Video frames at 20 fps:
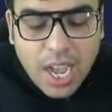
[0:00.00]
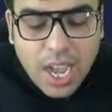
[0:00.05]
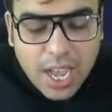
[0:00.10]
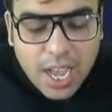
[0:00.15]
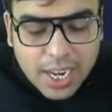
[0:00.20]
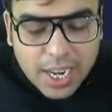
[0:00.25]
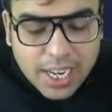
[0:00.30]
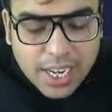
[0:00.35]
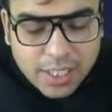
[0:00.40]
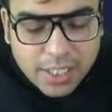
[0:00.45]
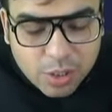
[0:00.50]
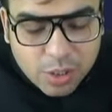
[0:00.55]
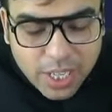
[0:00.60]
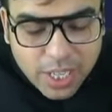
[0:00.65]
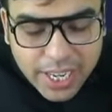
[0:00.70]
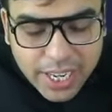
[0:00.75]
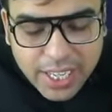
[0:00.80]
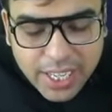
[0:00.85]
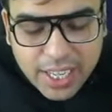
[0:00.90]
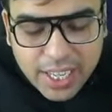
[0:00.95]
Right to
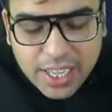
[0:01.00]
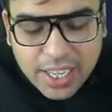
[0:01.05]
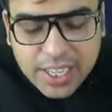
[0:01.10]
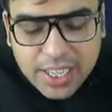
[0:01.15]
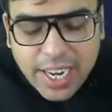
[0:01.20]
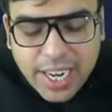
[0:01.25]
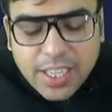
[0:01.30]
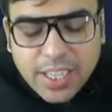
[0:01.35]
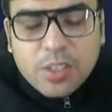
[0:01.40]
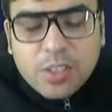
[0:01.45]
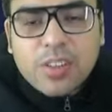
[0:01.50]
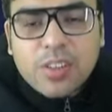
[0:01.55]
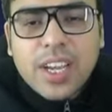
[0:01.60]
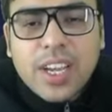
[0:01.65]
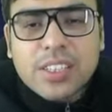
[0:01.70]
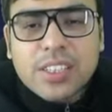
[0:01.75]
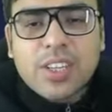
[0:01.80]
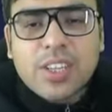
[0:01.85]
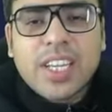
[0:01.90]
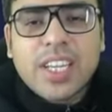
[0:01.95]
die, right to
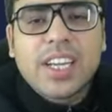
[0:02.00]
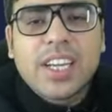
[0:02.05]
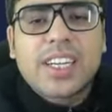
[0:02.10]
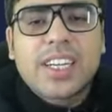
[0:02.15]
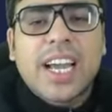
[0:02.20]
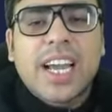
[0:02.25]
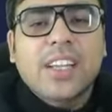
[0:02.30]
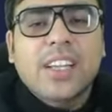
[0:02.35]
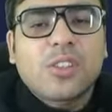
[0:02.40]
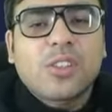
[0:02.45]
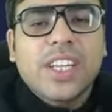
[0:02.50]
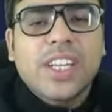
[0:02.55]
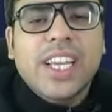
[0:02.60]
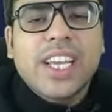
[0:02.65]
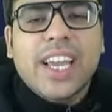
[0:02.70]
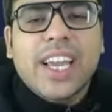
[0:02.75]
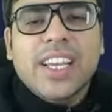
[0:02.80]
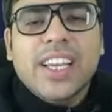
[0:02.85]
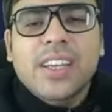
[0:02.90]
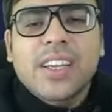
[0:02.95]
actually die to nahi
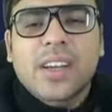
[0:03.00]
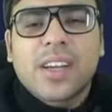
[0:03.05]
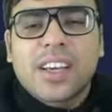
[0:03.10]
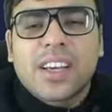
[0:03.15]
kahenge,